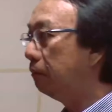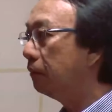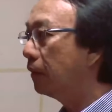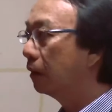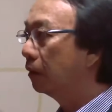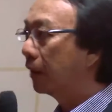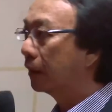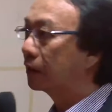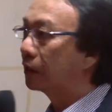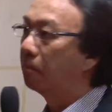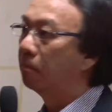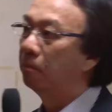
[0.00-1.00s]
and look at
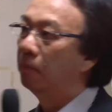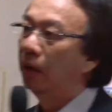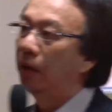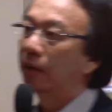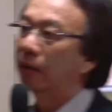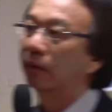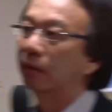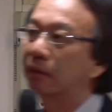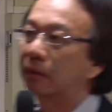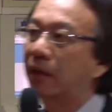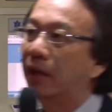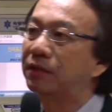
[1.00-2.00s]
some
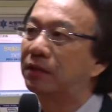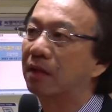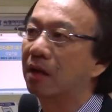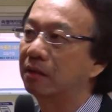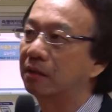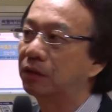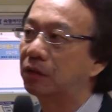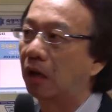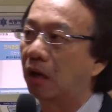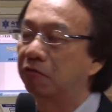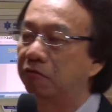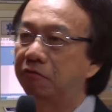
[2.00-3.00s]
case studies
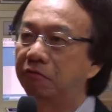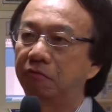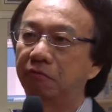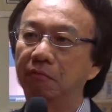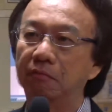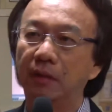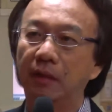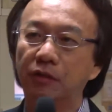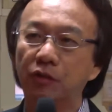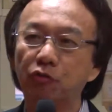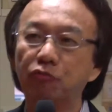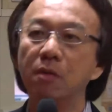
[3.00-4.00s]
of
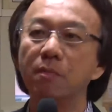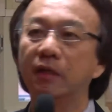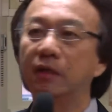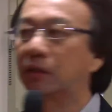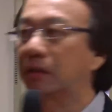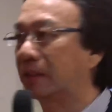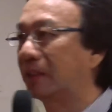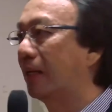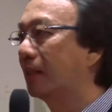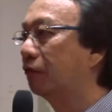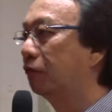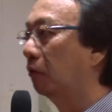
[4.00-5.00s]
extremely
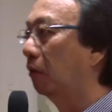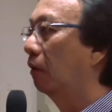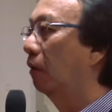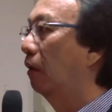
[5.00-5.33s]
successful